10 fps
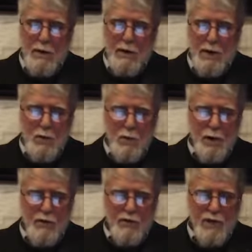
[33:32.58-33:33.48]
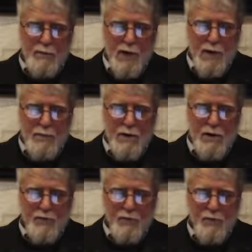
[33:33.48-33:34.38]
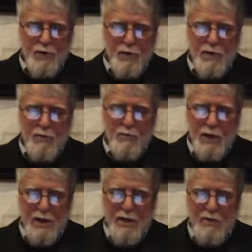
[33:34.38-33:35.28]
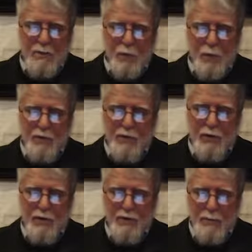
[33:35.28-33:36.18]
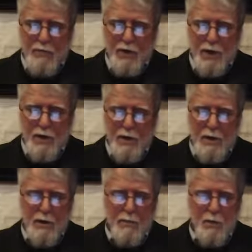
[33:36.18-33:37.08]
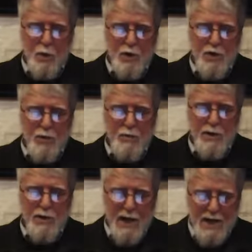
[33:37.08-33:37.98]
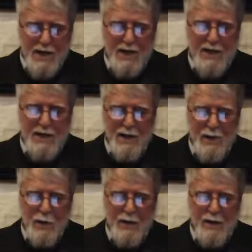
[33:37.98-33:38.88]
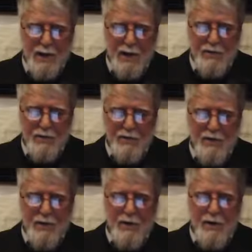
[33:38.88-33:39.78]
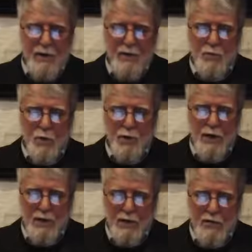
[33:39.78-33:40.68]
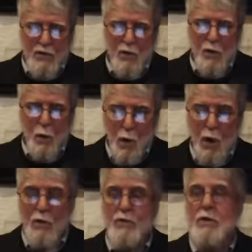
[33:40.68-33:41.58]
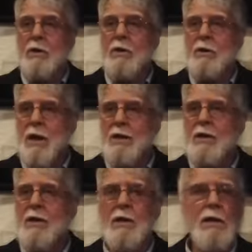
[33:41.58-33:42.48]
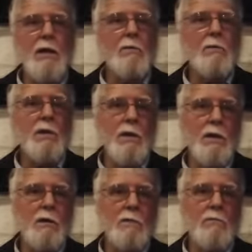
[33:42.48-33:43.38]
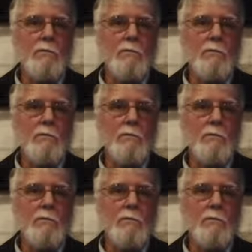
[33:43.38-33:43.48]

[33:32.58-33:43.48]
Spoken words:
In other words, there may be different conflicting reports on a subject, but what should be done in any one case is what is or was done in Medina.